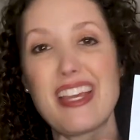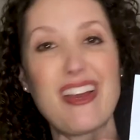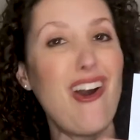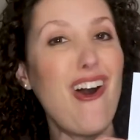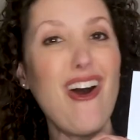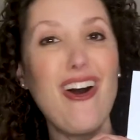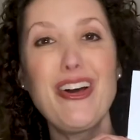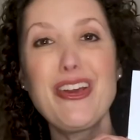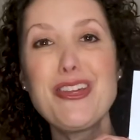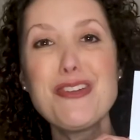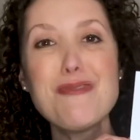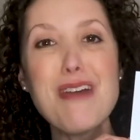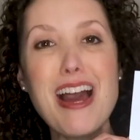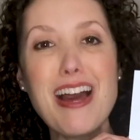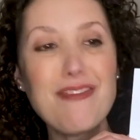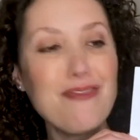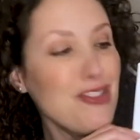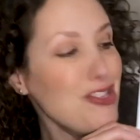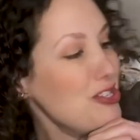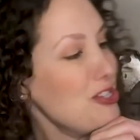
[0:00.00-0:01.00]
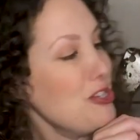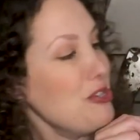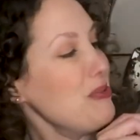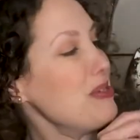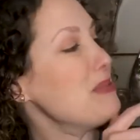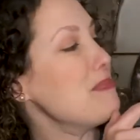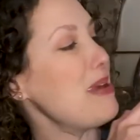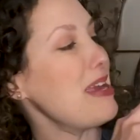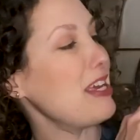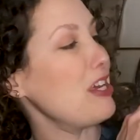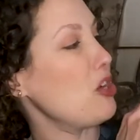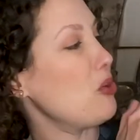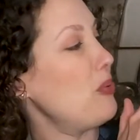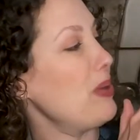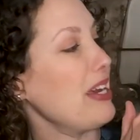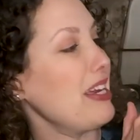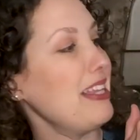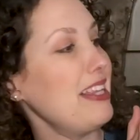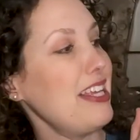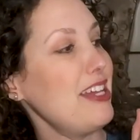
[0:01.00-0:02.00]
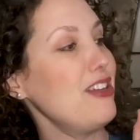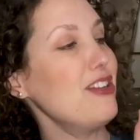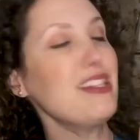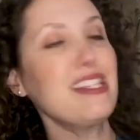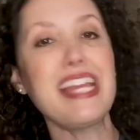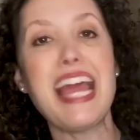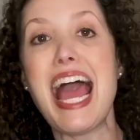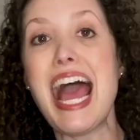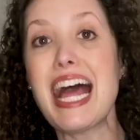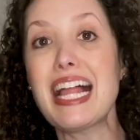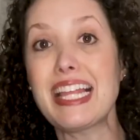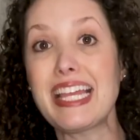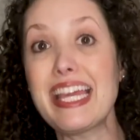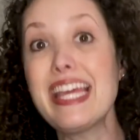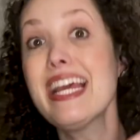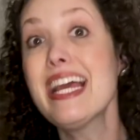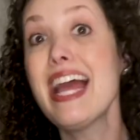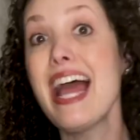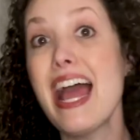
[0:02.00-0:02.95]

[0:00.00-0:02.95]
All you have to do is make a quick little tally